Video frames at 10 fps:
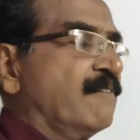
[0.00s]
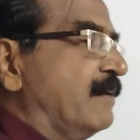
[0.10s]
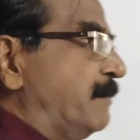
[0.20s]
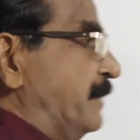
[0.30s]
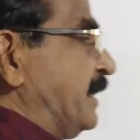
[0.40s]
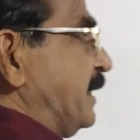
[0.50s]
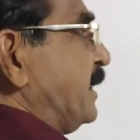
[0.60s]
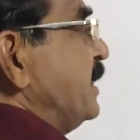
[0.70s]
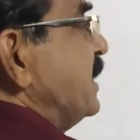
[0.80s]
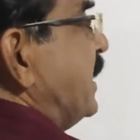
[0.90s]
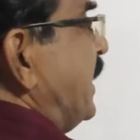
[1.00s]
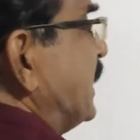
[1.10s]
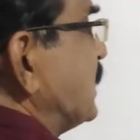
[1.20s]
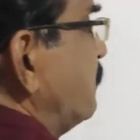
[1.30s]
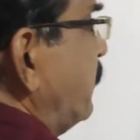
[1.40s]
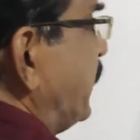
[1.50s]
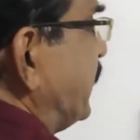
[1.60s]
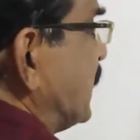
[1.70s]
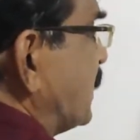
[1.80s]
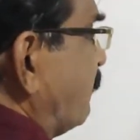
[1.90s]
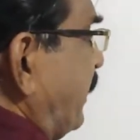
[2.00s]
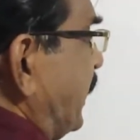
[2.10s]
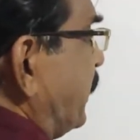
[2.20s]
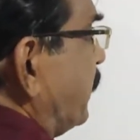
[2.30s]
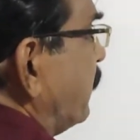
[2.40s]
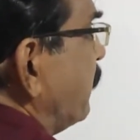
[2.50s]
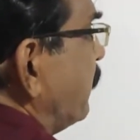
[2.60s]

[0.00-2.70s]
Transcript: will be x minus y.